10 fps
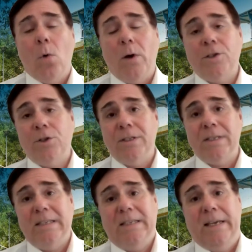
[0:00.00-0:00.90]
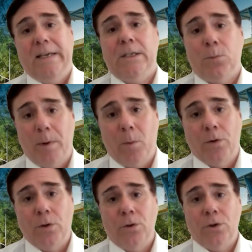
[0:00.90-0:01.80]
Question 6, we
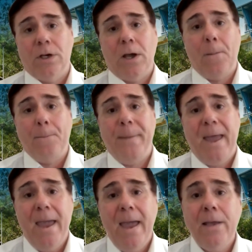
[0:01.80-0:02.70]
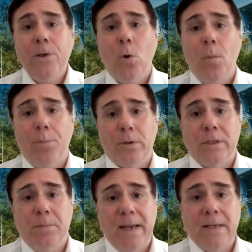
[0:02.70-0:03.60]
want you to compare your
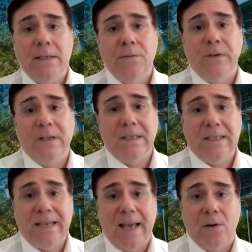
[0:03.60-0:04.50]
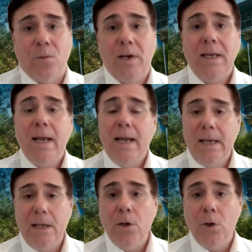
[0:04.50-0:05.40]
prospective salary
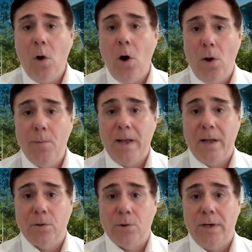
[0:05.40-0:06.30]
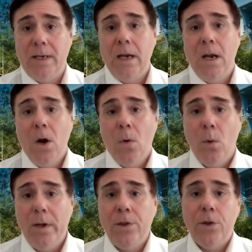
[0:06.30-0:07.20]
in your home country
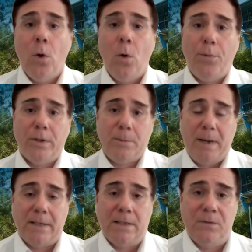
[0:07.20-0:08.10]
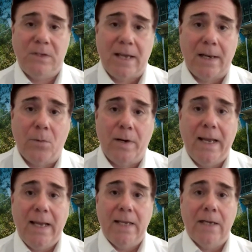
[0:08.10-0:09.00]
with your prospective salary
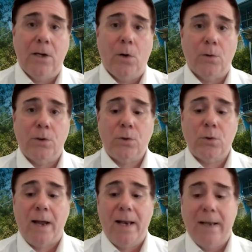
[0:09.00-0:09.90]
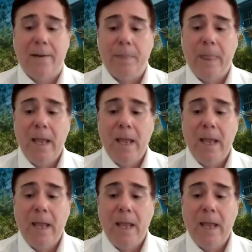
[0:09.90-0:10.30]
in Australia.